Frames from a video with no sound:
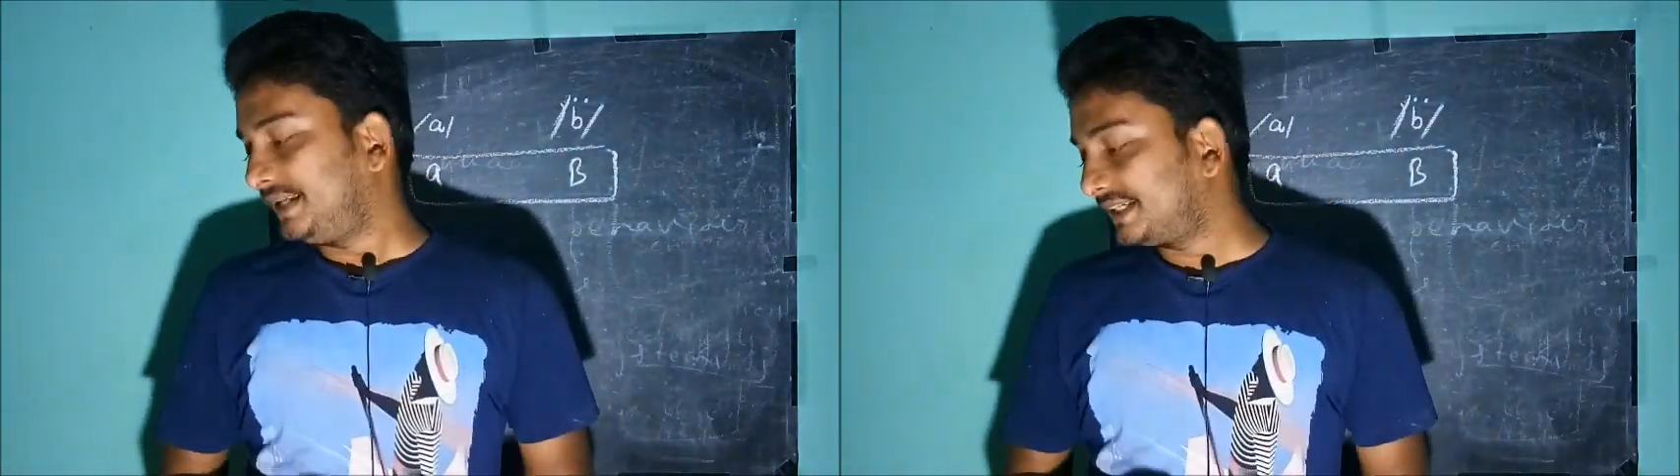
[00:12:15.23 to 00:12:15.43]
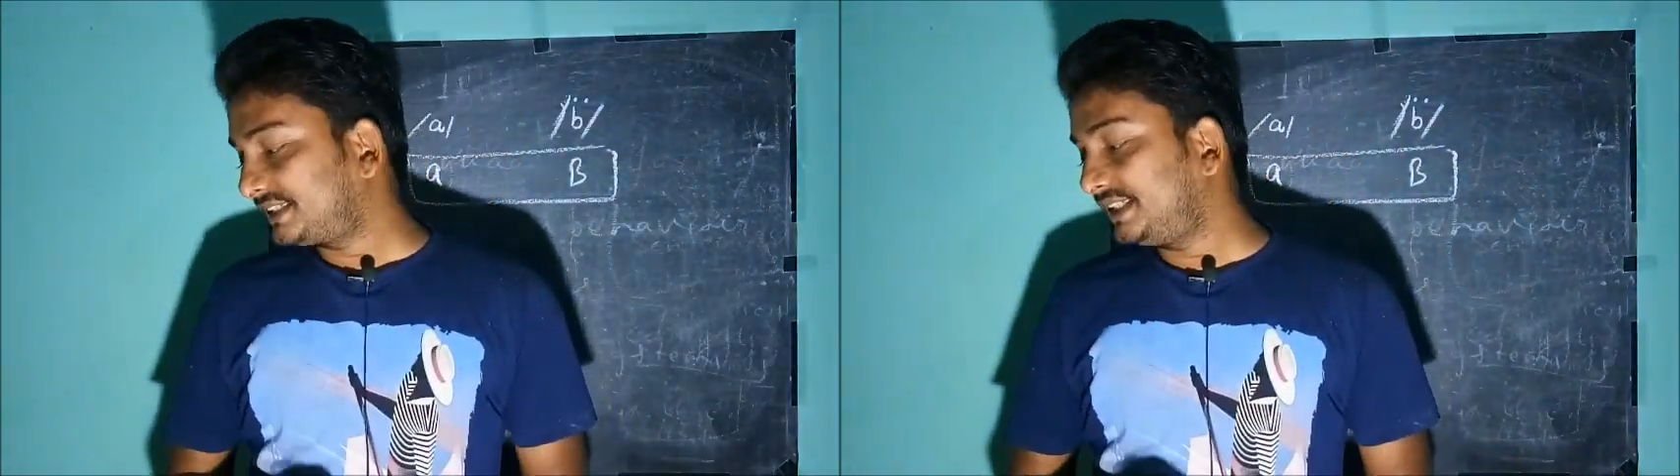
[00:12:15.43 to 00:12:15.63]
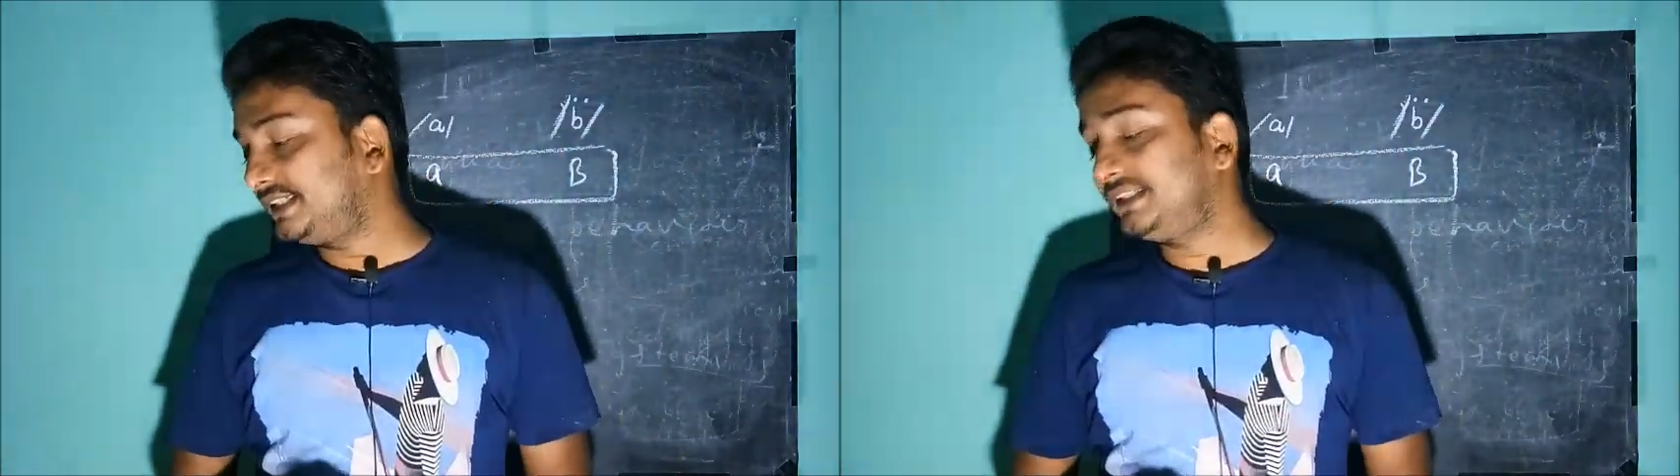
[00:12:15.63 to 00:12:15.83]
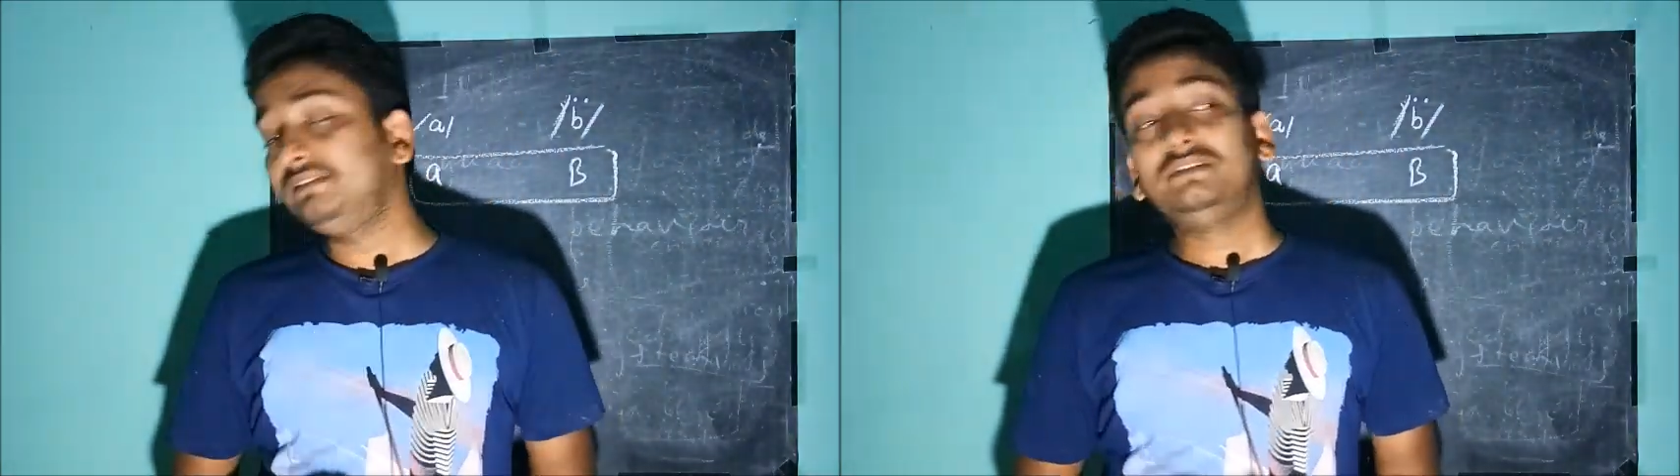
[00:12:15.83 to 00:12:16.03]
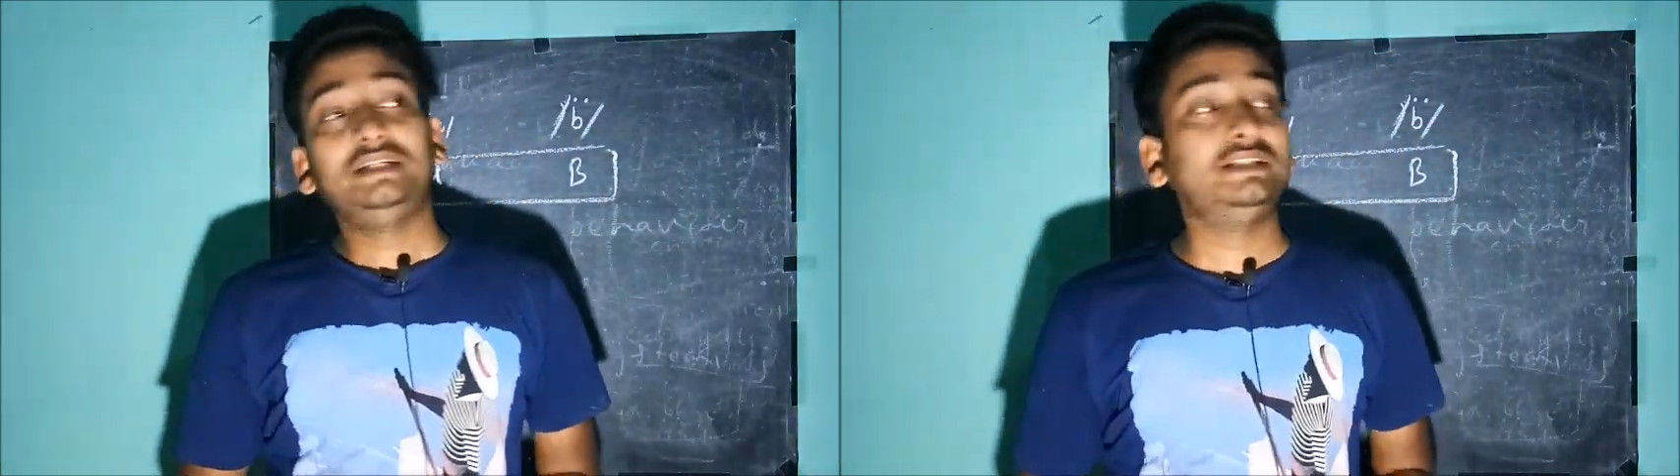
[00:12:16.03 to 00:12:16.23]
Next
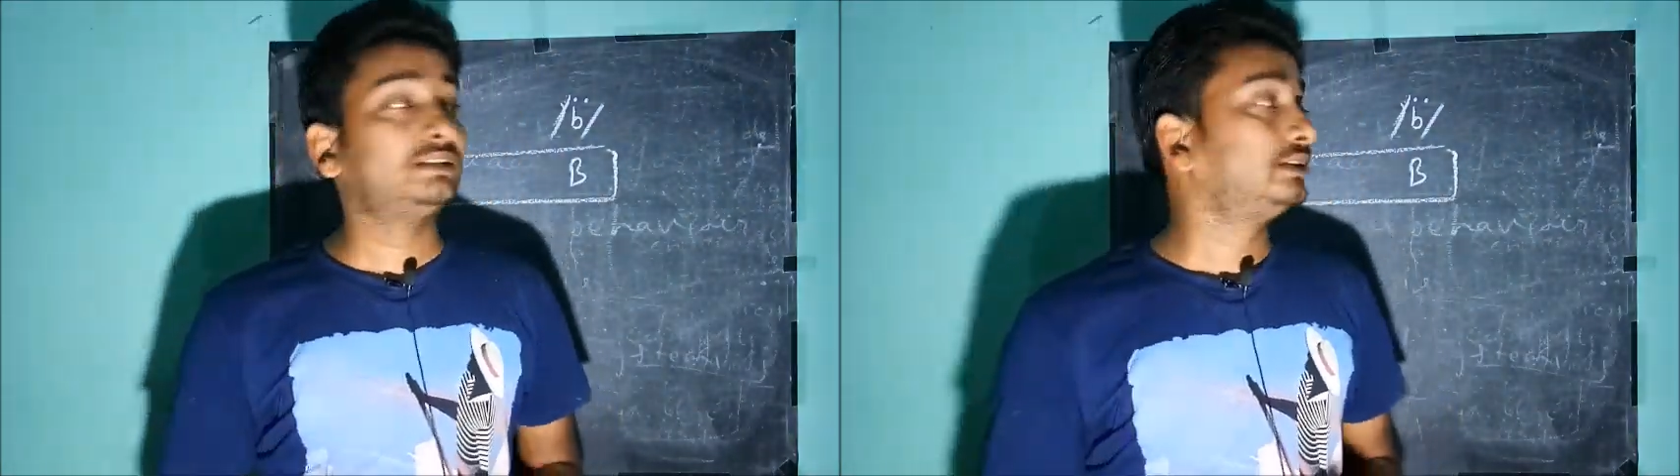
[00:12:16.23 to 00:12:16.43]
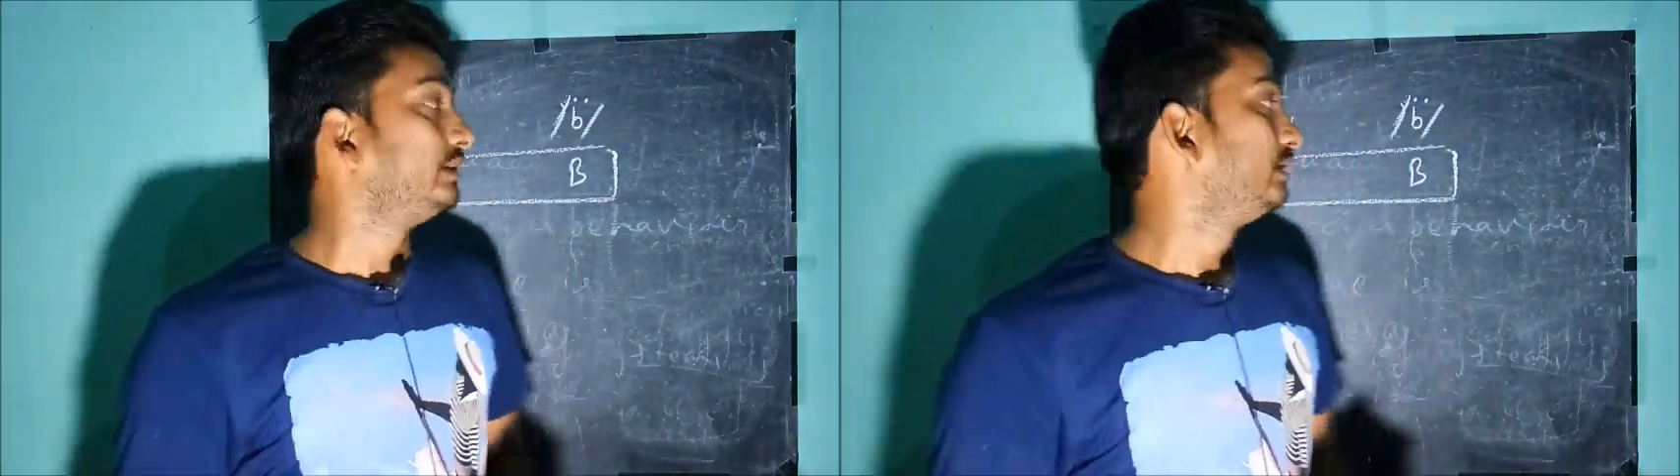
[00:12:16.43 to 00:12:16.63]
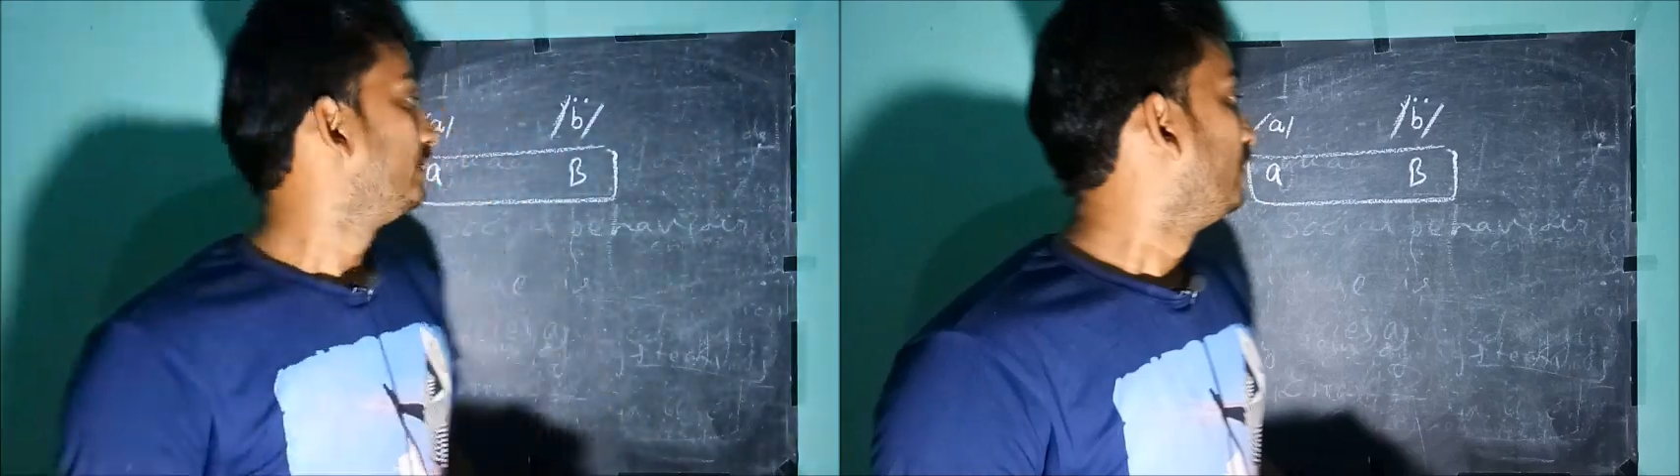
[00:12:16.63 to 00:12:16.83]
thing is,